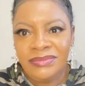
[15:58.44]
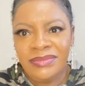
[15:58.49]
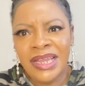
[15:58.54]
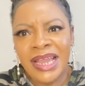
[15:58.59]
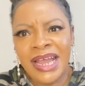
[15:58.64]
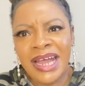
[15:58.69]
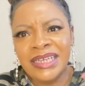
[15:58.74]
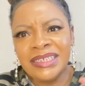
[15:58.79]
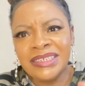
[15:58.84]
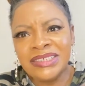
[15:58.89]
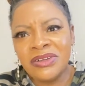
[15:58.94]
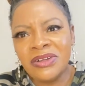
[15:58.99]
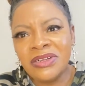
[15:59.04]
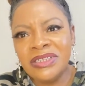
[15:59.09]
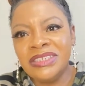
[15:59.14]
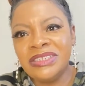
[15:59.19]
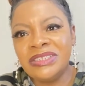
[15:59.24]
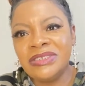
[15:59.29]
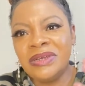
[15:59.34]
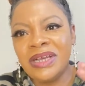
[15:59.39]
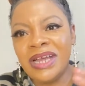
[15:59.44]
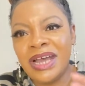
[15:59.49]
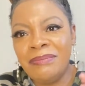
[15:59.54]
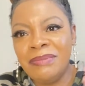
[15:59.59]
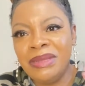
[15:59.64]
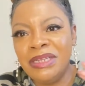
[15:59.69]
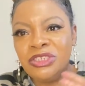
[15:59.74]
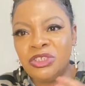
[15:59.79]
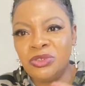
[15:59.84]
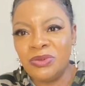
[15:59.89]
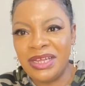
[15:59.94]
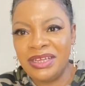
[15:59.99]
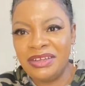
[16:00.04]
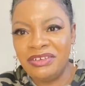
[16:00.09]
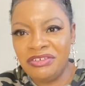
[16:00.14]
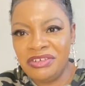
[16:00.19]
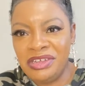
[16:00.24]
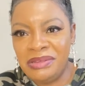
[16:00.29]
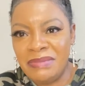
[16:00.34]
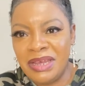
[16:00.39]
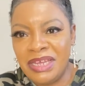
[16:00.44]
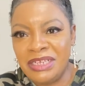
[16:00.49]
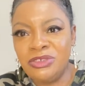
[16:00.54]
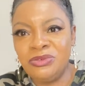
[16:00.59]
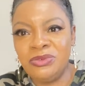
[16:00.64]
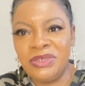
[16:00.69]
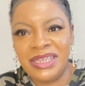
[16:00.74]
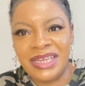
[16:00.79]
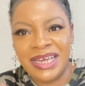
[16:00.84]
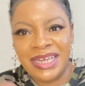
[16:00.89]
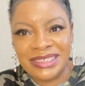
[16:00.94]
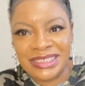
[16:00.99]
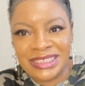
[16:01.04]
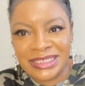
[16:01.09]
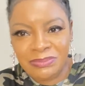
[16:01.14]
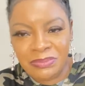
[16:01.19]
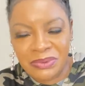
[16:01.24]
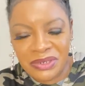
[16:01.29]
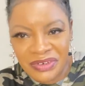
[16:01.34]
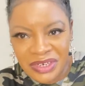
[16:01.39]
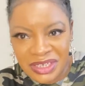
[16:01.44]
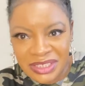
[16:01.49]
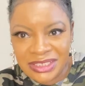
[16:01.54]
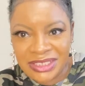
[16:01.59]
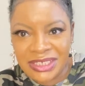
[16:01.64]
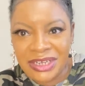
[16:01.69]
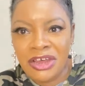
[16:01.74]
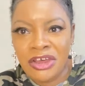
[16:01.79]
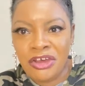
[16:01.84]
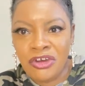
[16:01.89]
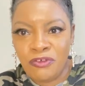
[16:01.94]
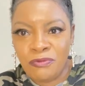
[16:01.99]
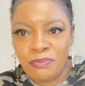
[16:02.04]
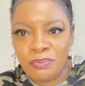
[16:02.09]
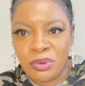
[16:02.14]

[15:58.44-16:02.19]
has also come into agreement with that spirit of